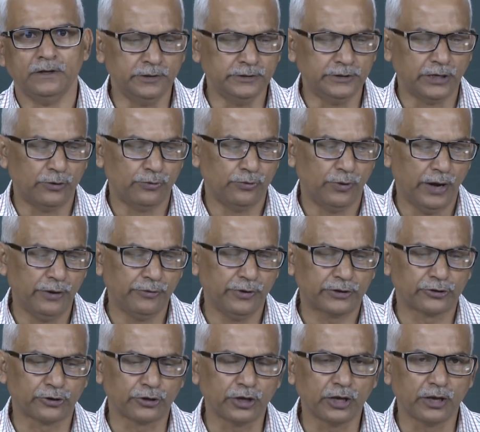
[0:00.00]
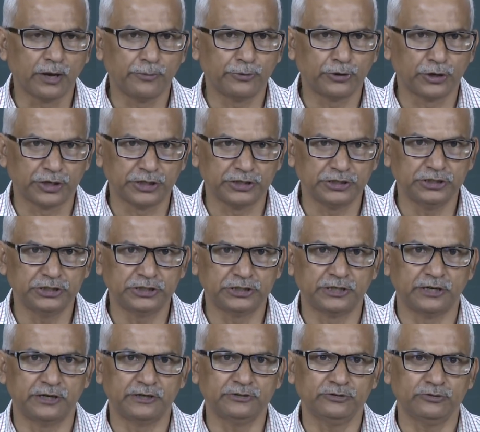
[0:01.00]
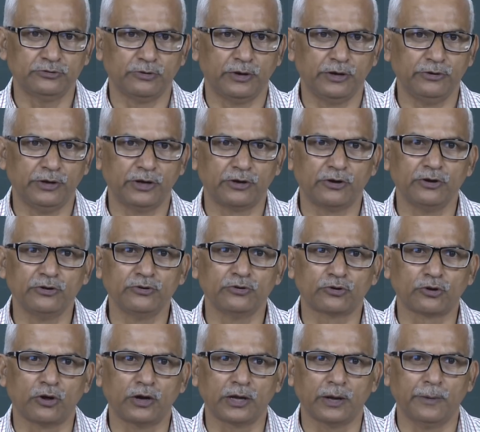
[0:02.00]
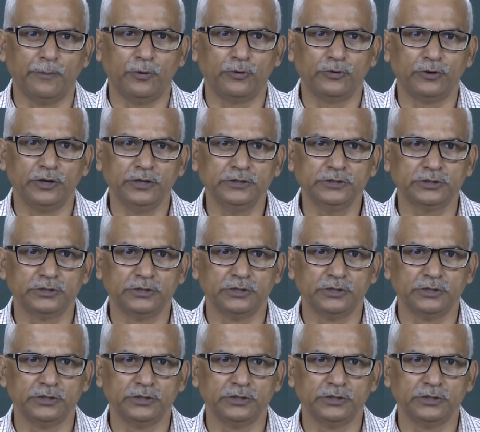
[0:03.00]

Now, when we are talking about the registers, when we are going to talk about this